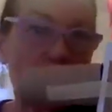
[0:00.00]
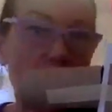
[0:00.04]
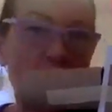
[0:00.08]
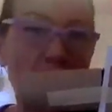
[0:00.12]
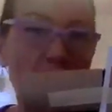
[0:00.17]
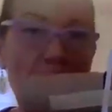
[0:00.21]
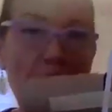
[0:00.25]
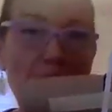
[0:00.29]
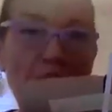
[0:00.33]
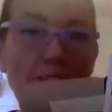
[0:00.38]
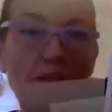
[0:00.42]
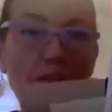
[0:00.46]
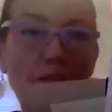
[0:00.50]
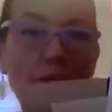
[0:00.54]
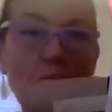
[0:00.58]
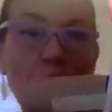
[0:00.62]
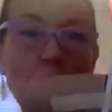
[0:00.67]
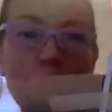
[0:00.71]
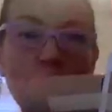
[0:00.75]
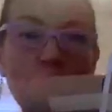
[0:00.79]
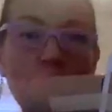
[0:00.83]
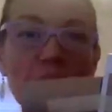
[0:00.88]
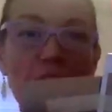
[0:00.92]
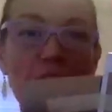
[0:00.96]

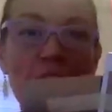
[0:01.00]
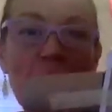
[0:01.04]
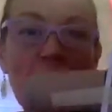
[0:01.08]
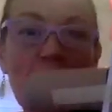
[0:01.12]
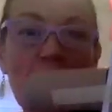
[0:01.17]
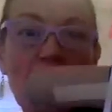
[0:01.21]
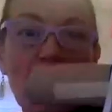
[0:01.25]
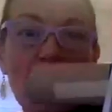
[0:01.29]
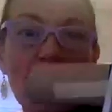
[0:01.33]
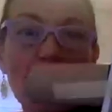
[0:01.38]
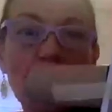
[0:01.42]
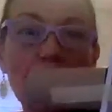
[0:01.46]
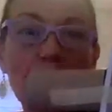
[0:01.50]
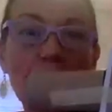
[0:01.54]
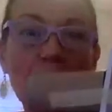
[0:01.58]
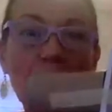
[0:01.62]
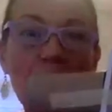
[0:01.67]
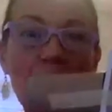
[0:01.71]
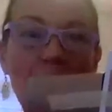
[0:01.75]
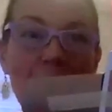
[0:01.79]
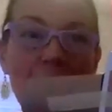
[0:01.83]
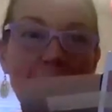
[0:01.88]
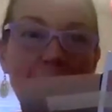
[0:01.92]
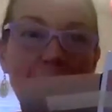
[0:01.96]
unusual time,
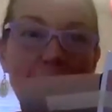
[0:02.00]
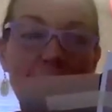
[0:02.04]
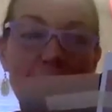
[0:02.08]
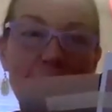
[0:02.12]
but